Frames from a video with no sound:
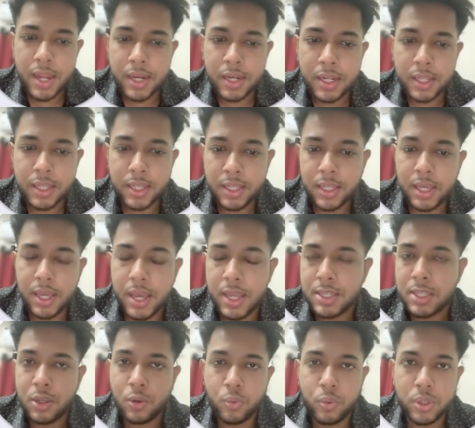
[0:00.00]
he has a
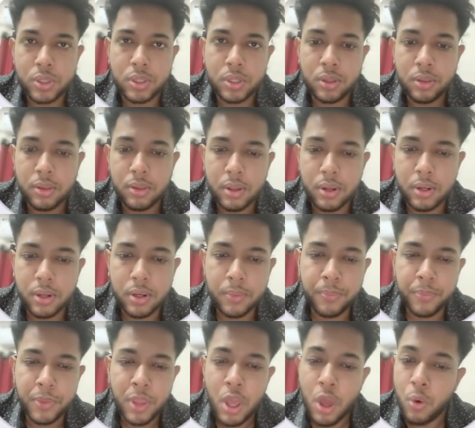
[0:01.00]
question that
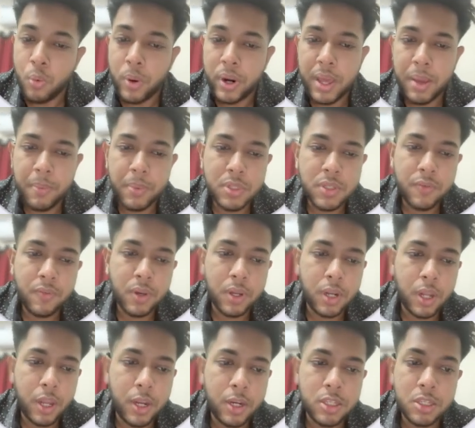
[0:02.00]
what happens if a
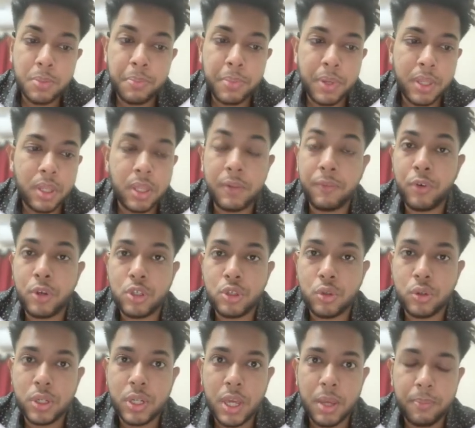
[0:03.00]
client doesn't pay the invoice on
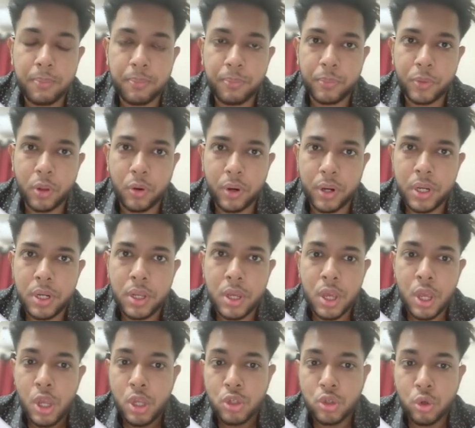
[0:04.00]
time. All right,
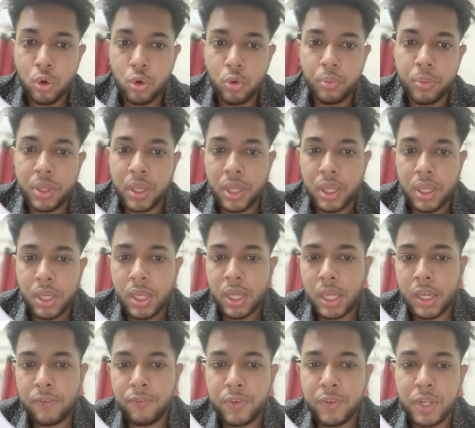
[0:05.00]
so
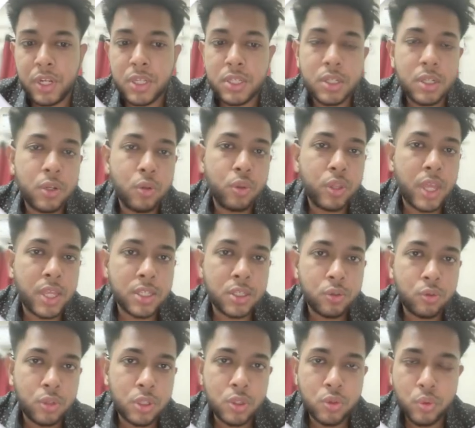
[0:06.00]
if he doesn't know the answer to
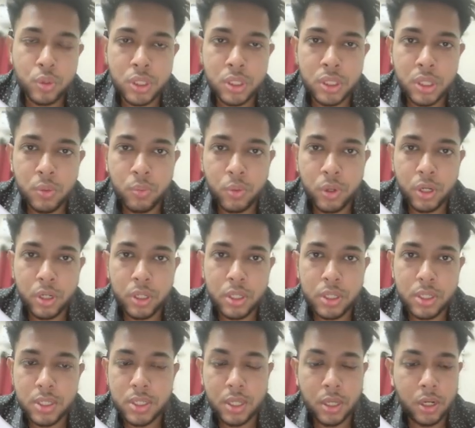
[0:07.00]
this question, then what is
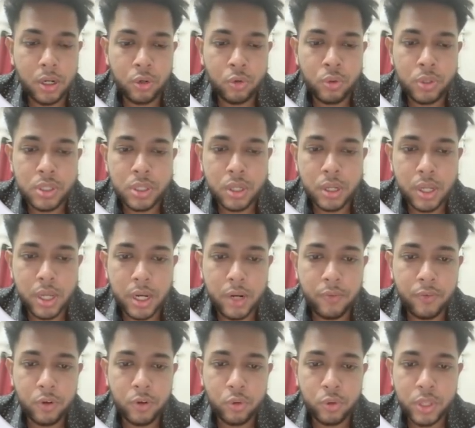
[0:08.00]
he gonna do? He's gonna head over
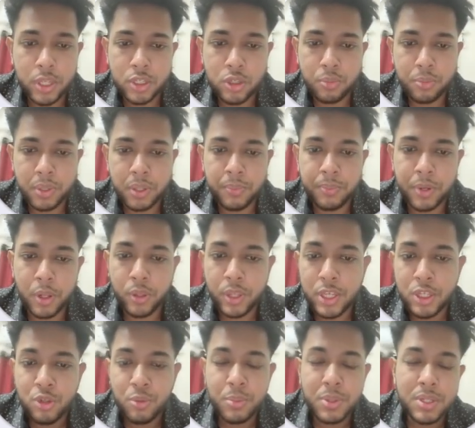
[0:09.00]
to the SOP. Now the
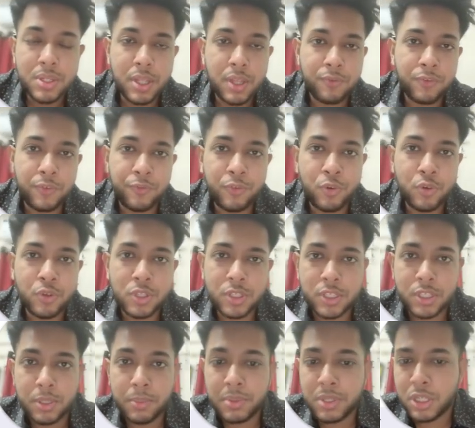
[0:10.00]
SOP is like 50 or
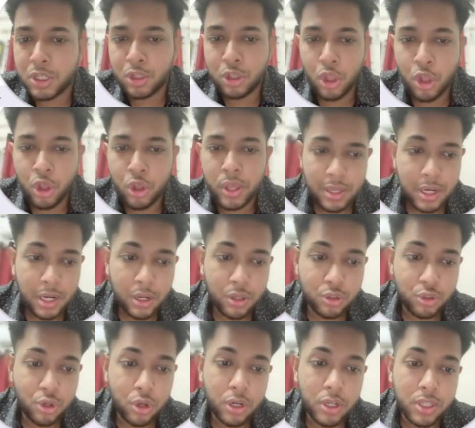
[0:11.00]
60 pages long. Now
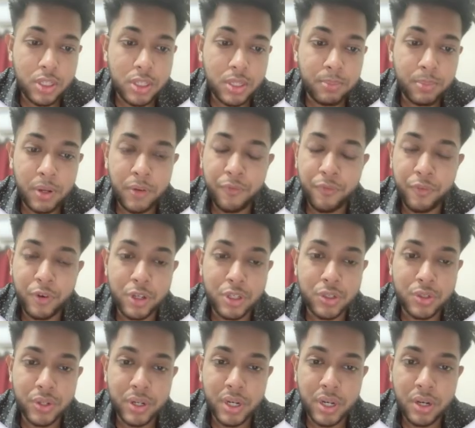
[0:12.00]
John is simply
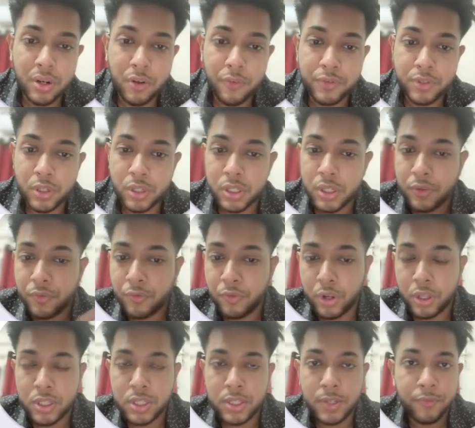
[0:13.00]
frustrated of searching for
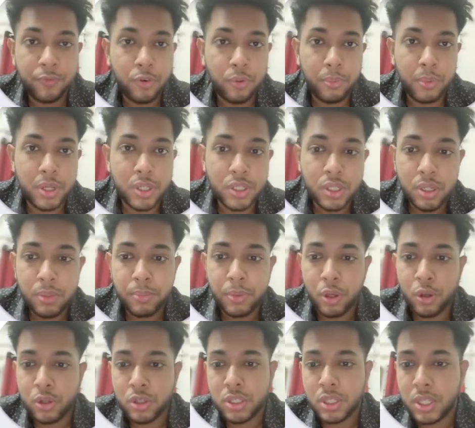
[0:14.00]
this information
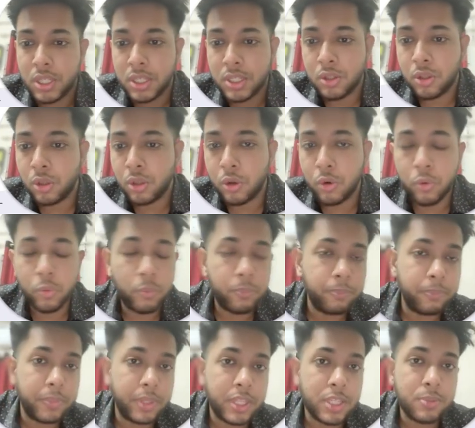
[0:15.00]
because
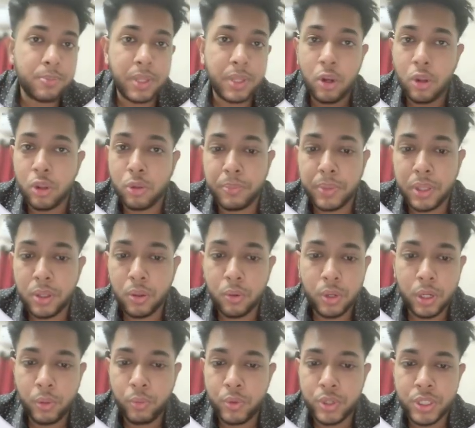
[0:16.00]
this may not be the
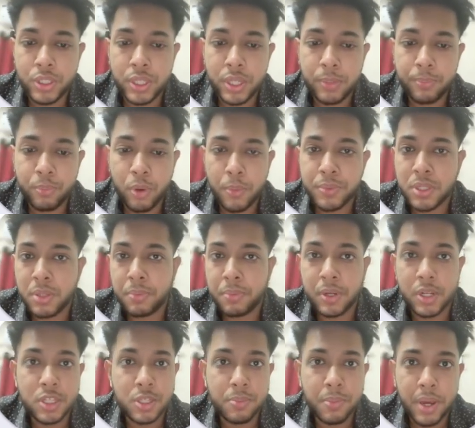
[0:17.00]
only question that pops up in
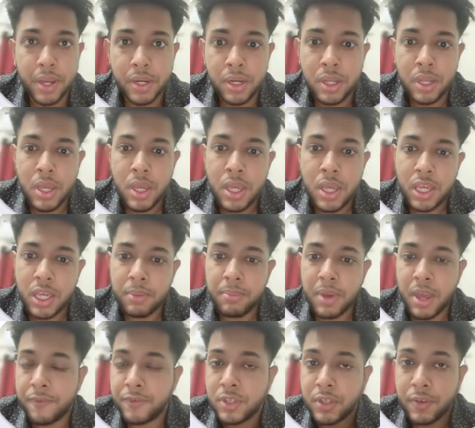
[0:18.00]
his mind. He may
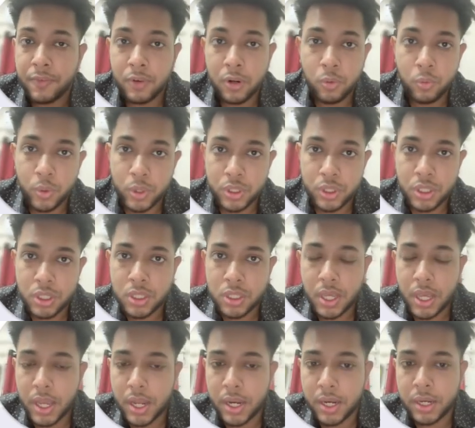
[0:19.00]
have several questions,
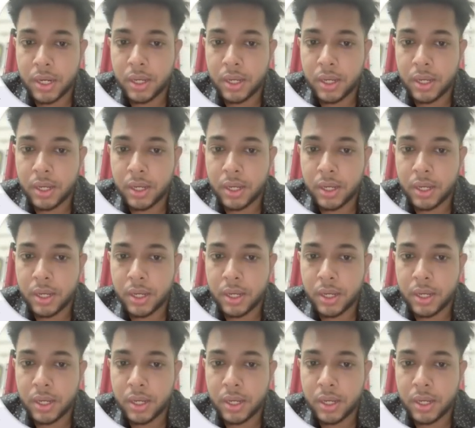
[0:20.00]
and